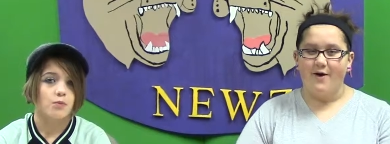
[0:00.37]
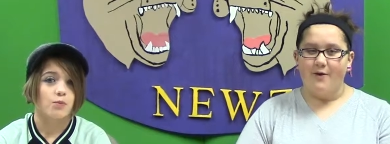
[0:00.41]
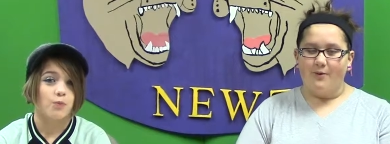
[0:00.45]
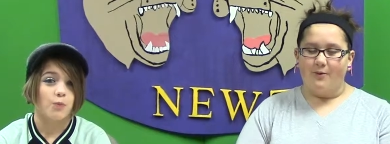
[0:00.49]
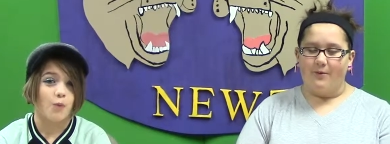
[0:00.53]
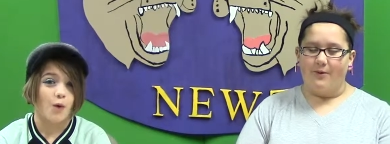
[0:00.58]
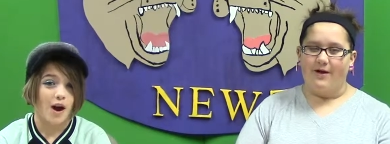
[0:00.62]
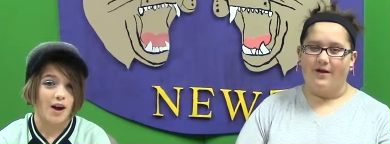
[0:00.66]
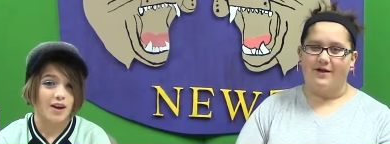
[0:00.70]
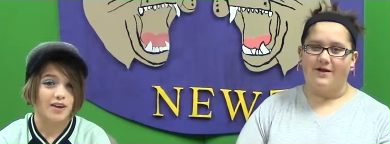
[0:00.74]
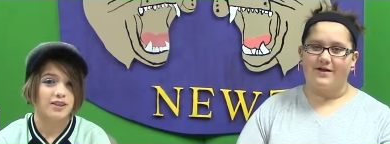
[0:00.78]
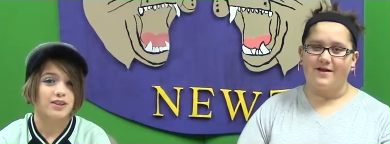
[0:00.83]

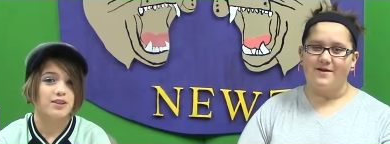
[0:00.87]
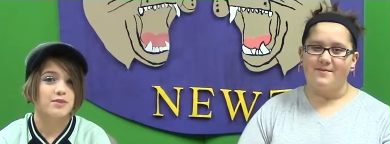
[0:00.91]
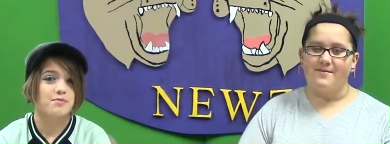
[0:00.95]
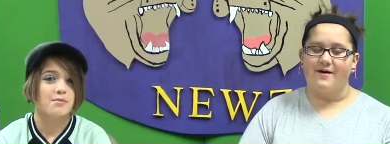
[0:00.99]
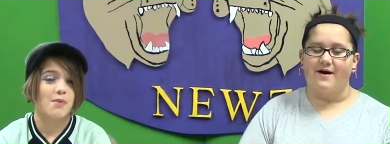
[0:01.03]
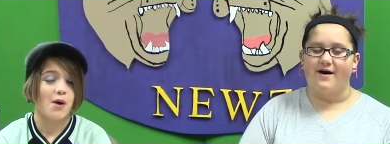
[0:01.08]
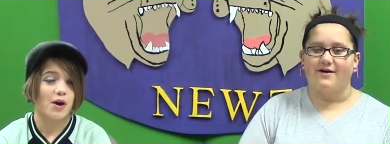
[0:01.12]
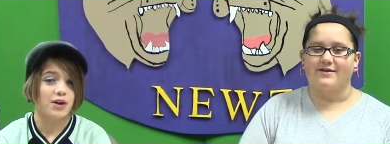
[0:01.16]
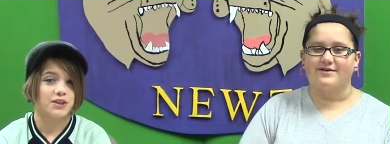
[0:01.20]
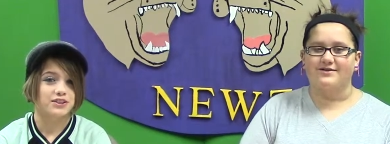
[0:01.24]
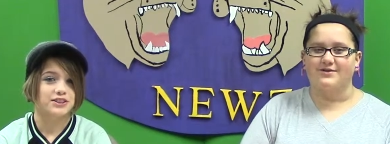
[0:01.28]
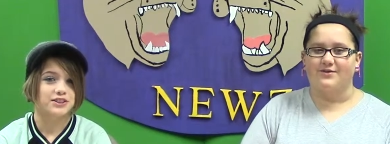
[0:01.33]
Speaker 1: Welcome
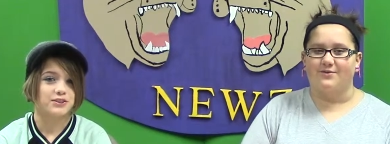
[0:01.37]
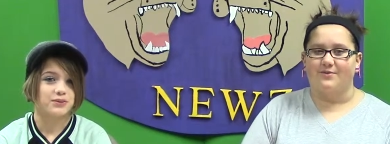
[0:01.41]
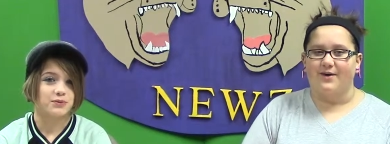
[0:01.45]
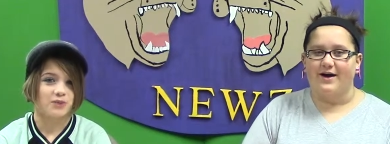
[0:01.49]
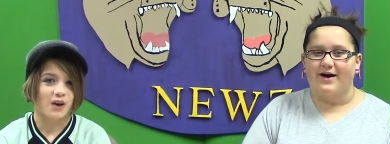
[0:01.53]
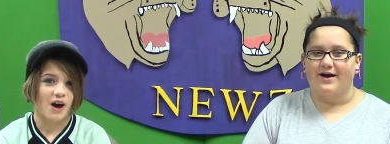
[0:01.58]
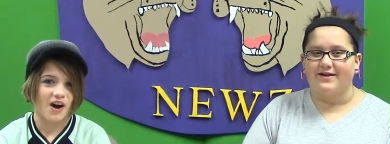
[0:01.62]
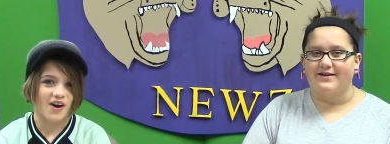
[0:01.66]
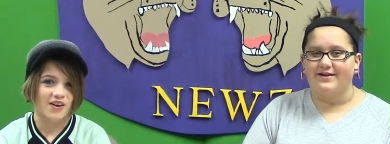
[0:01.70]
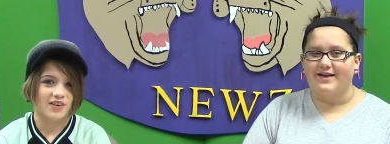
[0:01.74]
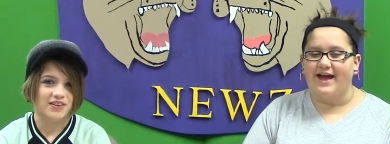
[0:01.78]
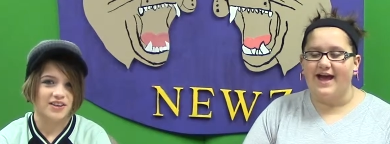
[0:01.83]
all to
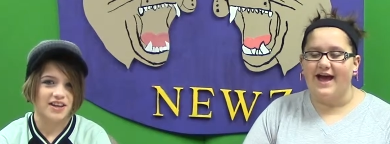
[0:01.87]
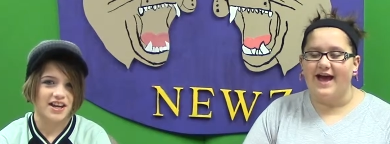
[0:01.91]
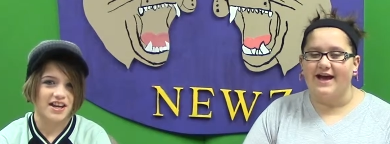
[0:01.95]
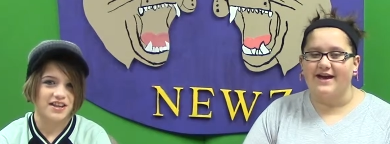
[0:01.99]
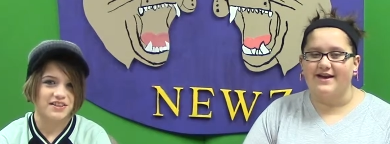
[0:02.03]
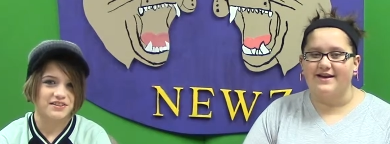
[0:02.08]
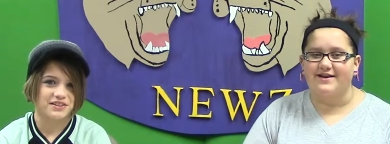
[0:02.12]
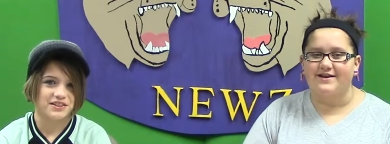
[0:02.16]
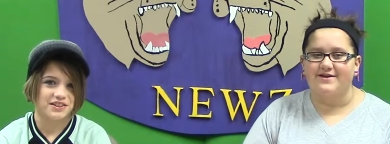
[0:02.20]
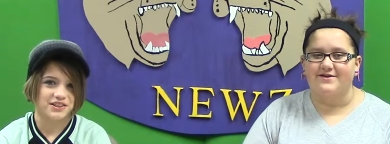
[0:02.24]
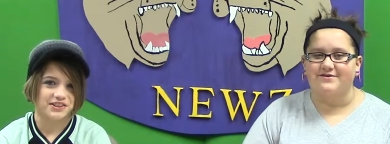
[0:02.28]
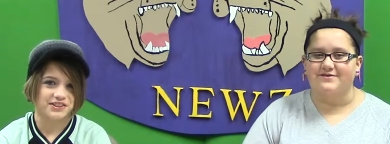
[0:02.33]

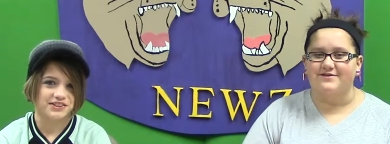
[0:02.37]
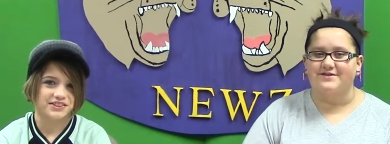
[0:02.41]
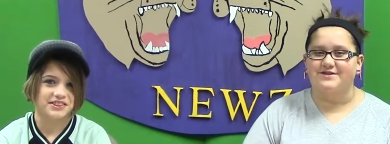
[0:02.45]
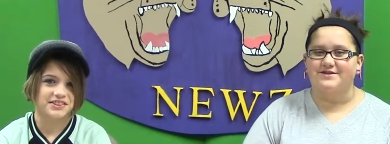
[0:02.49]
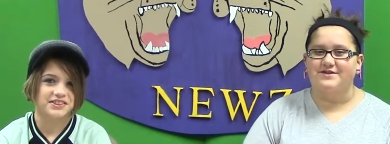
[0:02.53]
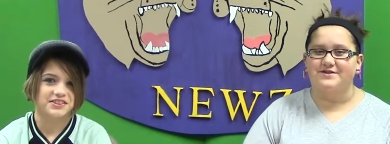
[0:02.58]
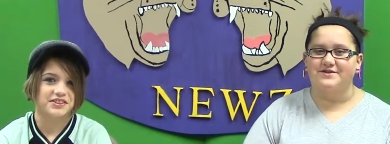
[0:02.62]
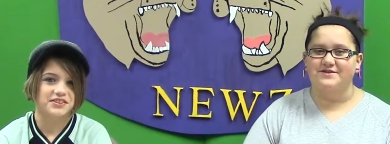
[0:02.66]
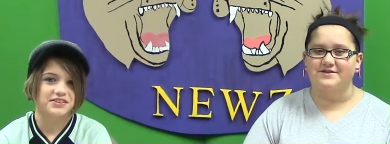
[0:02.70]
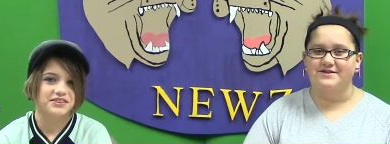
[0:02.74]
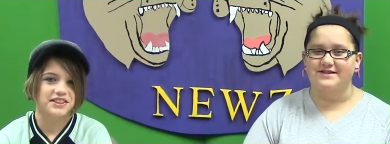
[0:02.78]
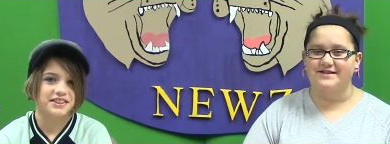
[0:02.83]
Wildcat News.
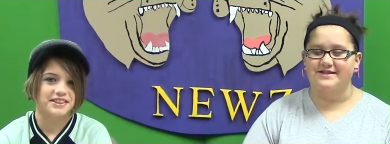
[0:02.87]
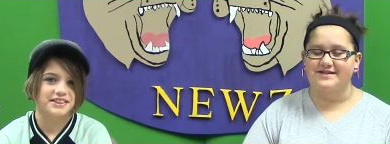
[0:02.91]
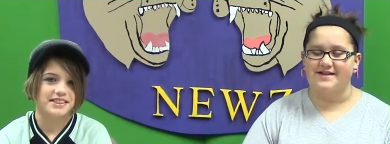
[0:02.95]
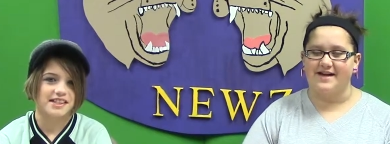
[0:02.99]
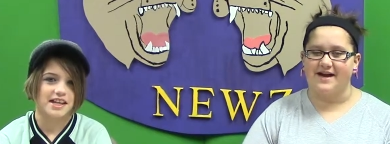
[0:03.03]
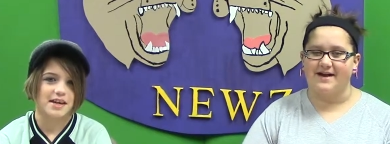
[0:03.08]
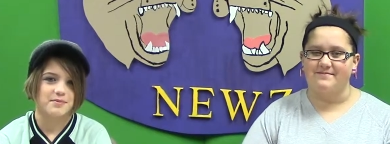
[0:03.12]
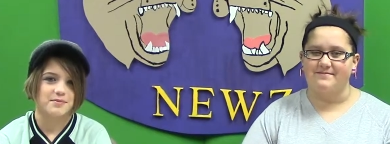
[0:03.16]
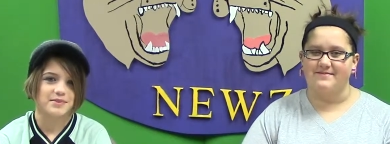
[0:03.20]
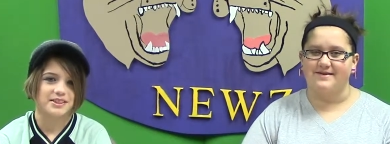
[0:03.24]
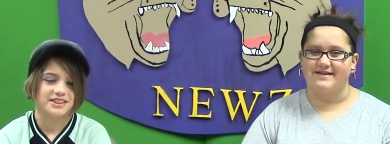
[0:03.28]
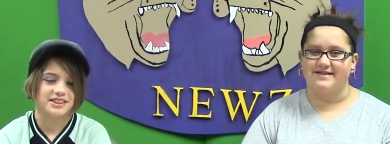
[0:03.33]
Students, it's
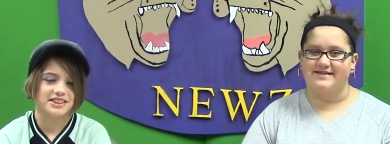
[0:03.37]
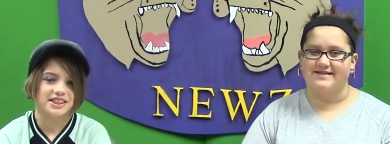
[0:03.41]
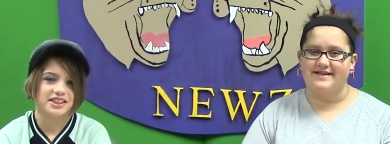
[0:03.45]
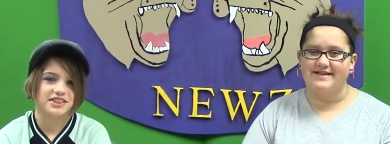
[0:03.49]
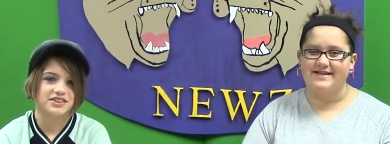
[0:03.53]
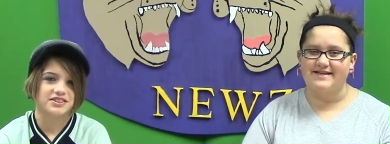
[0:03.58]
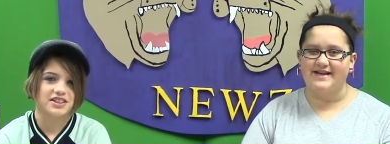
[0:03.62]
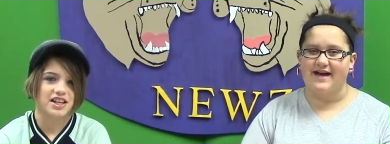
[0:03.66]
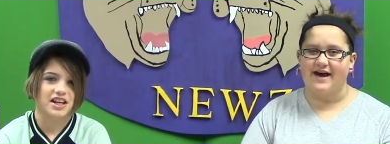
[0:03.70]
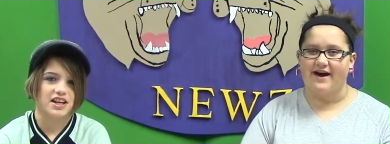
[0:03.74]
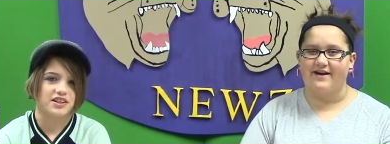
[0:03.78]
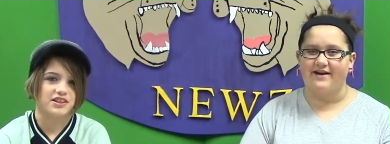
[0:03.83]
time to
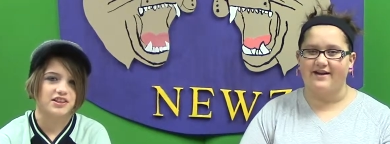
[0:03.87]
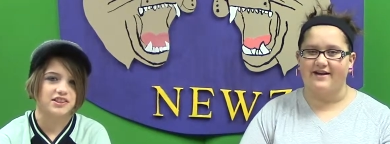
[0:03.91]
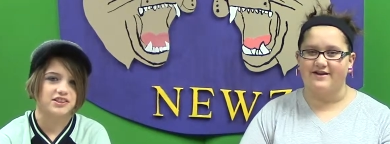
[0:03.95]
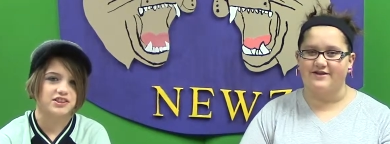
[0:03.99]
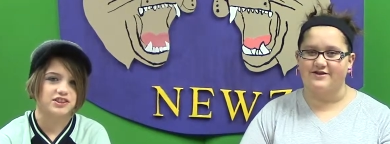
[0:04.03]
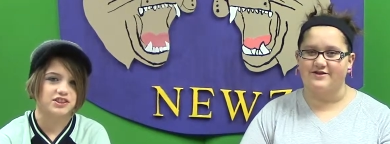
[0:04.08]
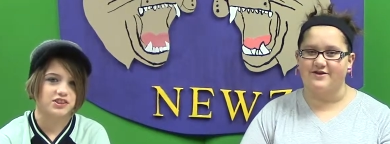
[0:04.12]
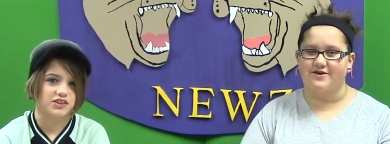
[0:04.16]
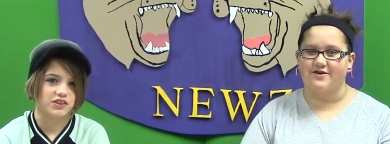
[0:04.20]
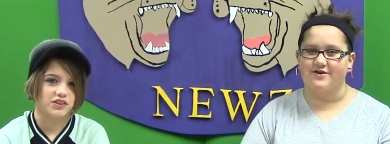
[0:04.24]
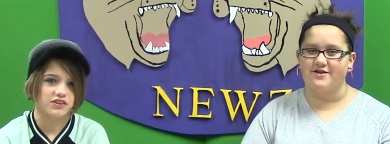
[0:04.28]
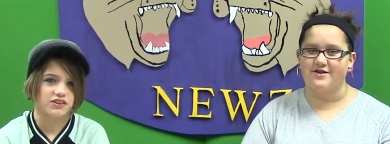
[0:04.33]
sit down and
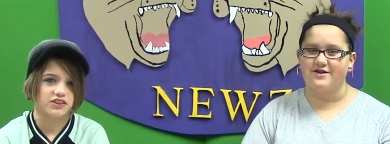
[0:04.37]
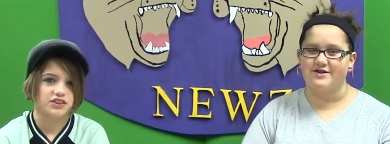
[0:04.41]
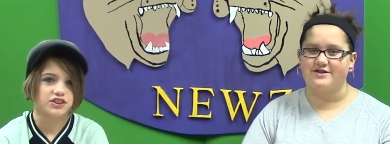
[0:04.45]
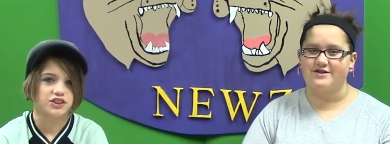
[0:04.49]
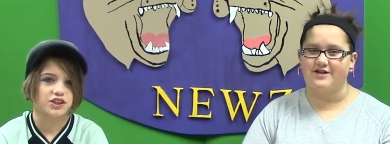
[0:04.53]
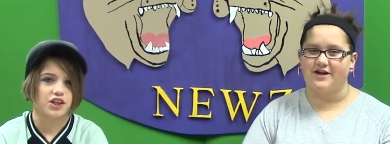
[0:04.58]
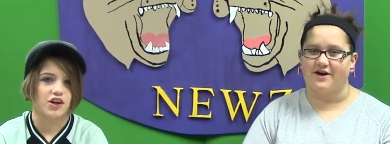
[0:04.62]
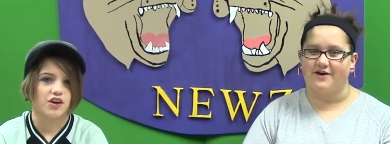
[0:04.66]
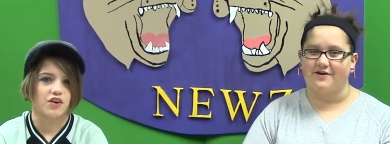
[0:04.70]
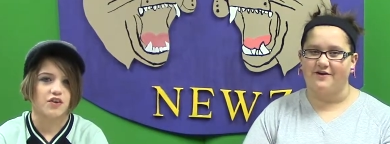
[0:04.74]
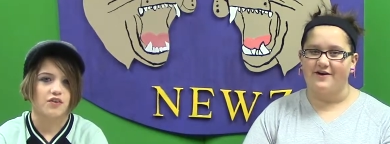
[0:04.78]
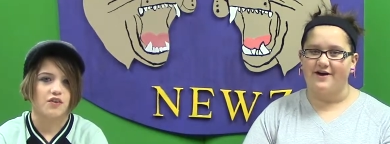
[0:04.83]
enjoy the
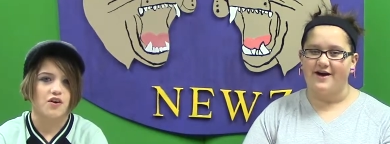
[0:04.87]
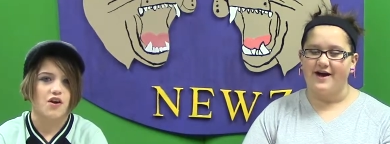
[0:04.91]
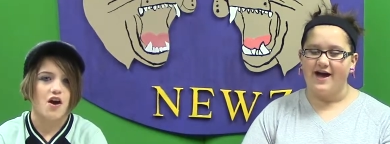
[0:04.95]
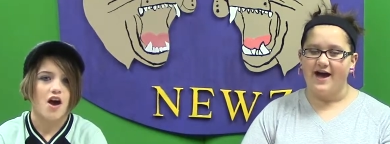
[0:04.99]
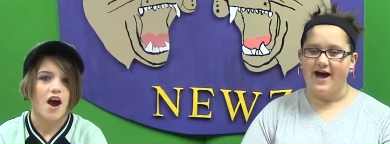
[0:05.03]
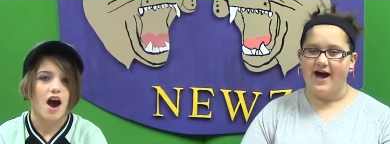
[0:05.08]
show.